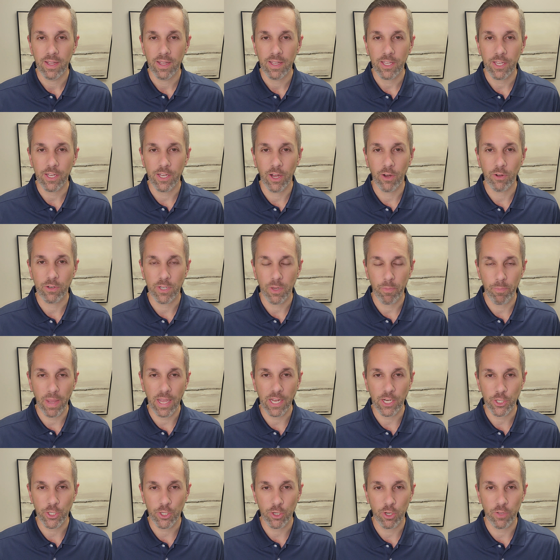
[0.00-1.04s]
to
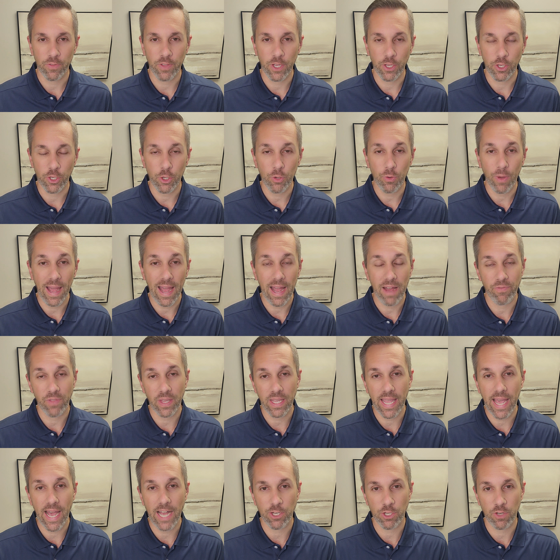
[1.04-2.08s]
make sure that you have the
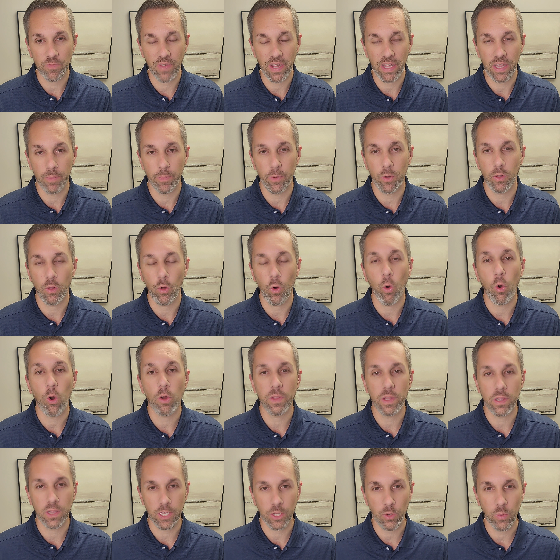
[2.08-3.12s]
cash available or
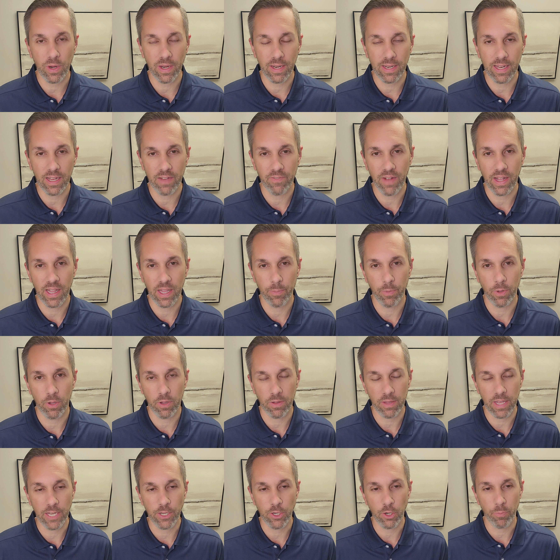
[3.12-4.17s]
the liquidity
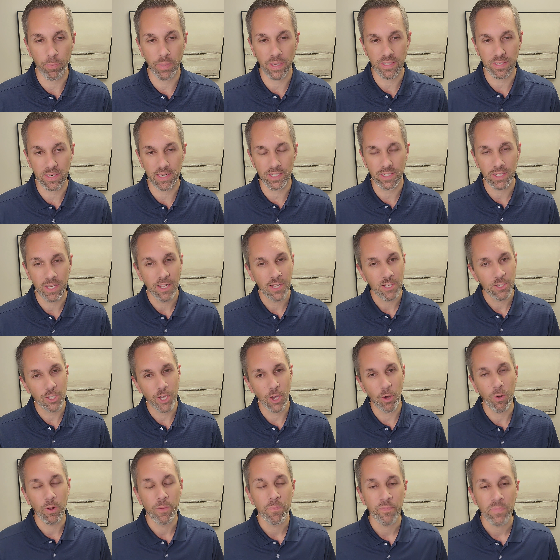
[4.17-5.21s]
available in your business.
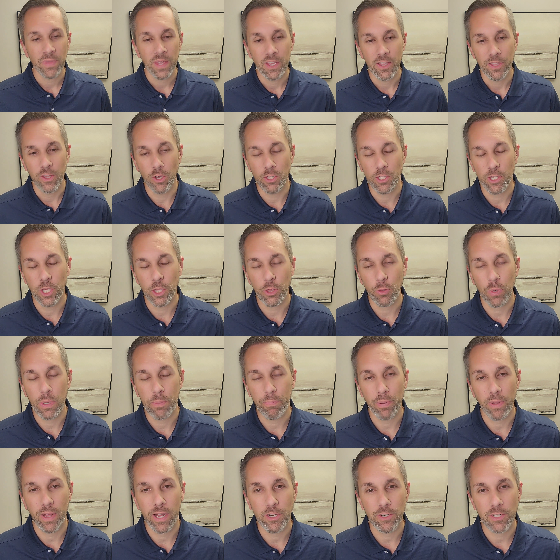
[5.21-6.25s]
So those are the 3
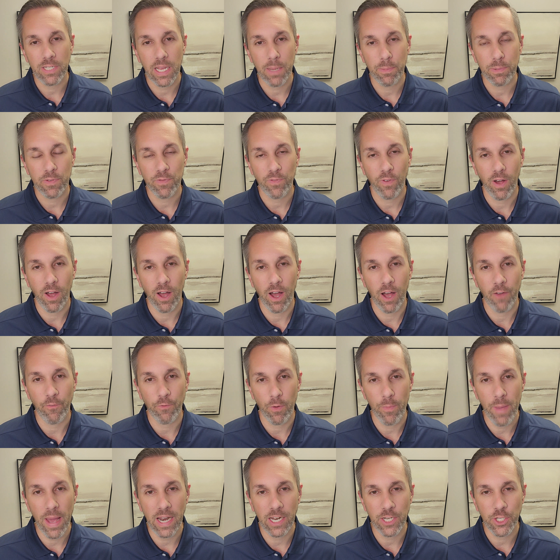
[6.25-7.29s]
player tips for
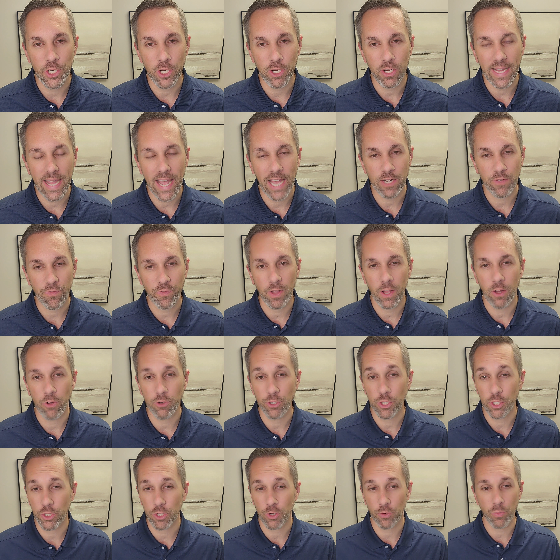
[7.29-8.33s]
managing your cash flow.
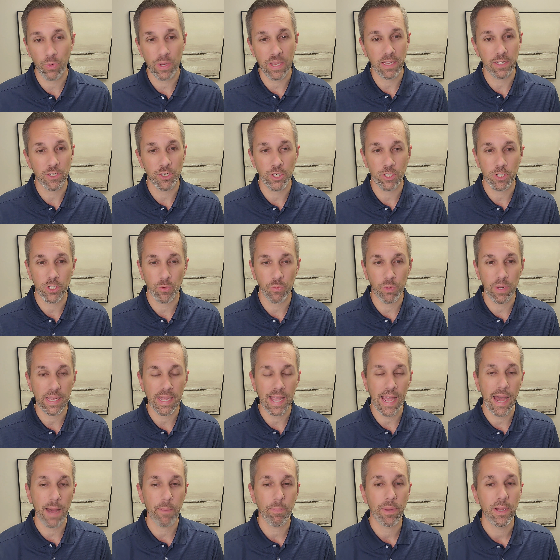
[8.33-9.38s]
Just to
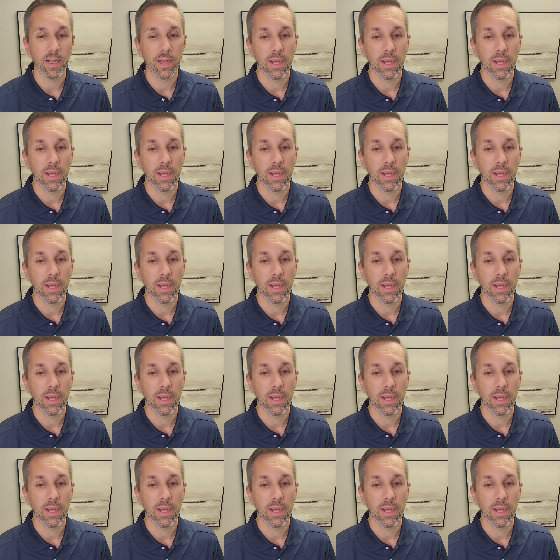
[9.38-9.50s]
recap,